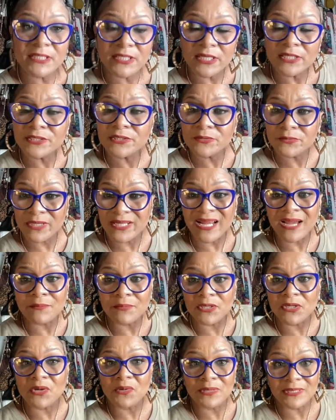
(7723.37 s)
tell you what I would
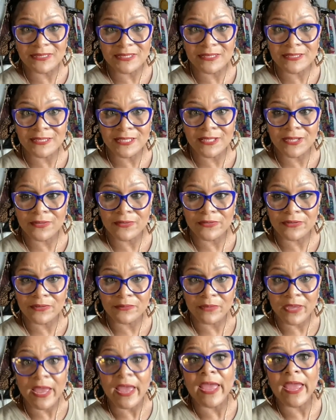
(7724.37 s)
be quick to tell
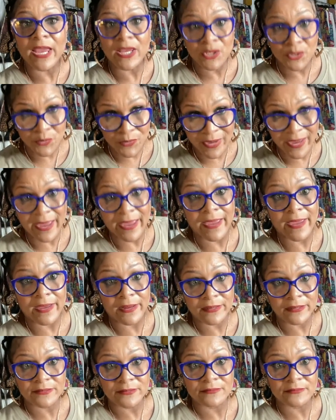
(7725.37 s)
them. And you can.